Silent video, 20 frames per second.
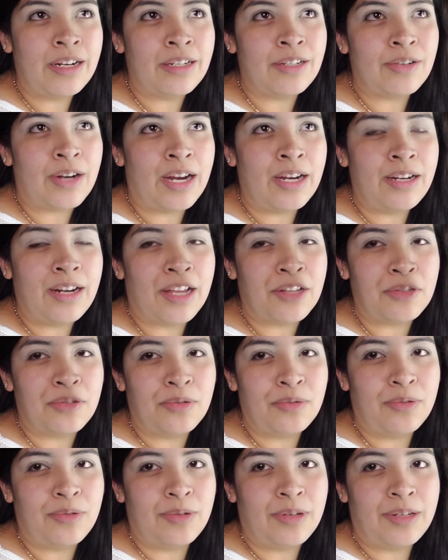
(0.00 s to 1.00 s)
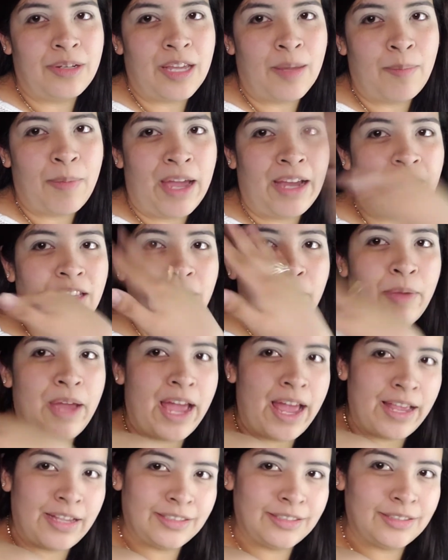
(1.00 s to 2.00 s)
trying not to get back in the
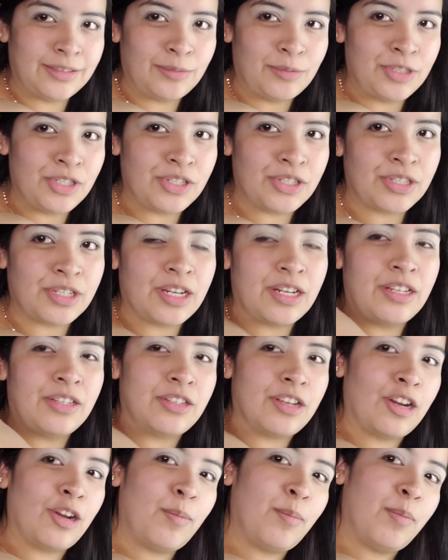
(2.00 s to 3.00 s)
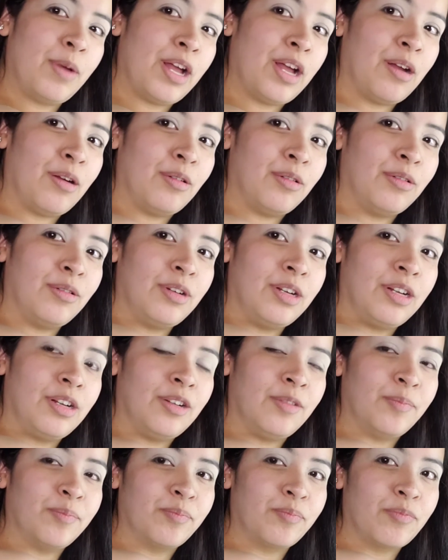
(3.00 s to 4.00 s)
past. We're just gonna talk about
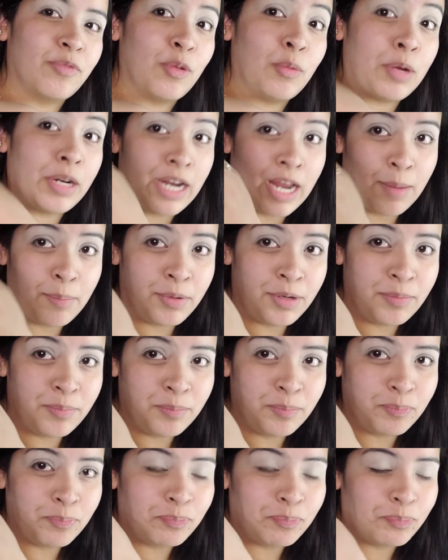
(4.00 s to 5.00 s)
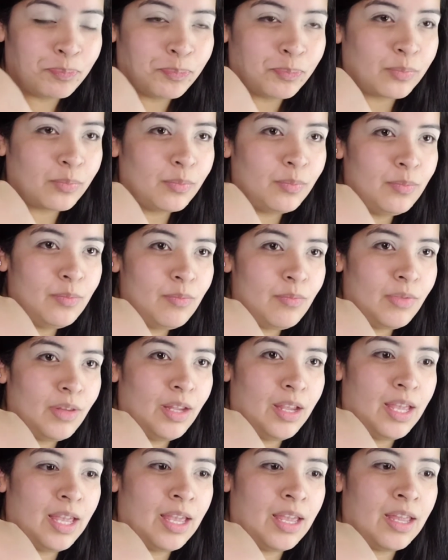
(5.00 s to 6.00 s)
what happened.
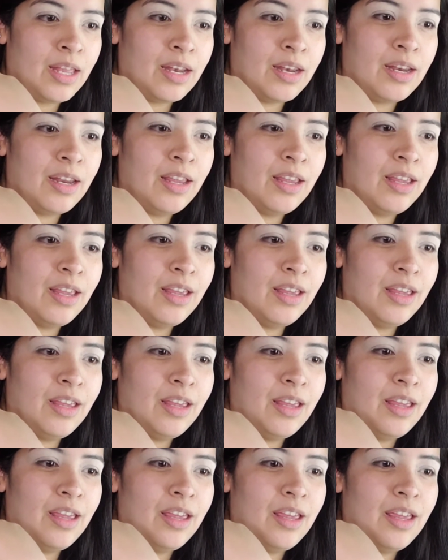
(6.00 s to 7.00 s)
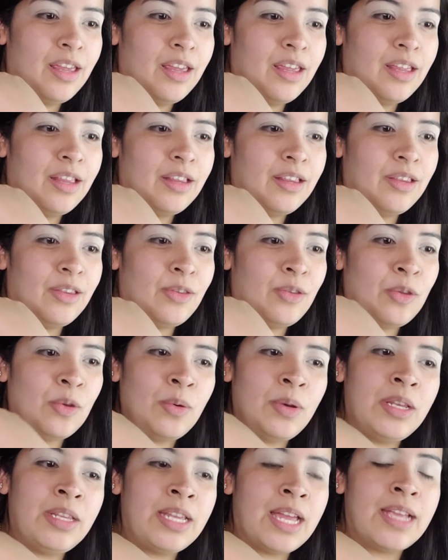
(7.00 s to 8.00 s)
And
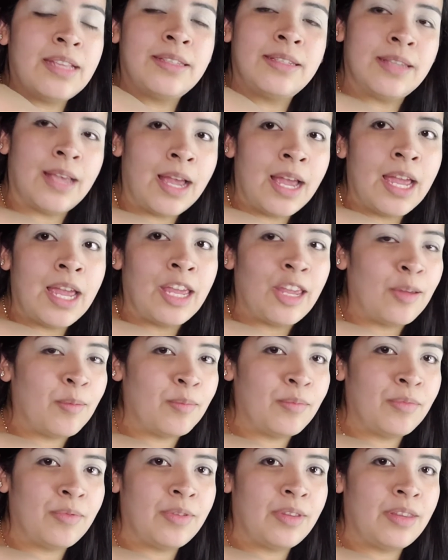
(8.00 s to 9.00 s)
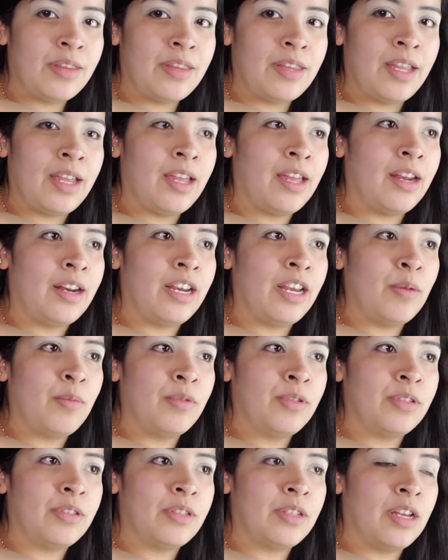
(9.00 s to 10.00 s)
during that time that it
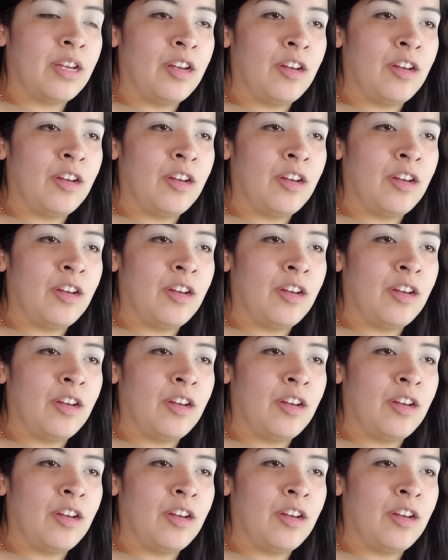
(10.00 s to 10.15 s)
was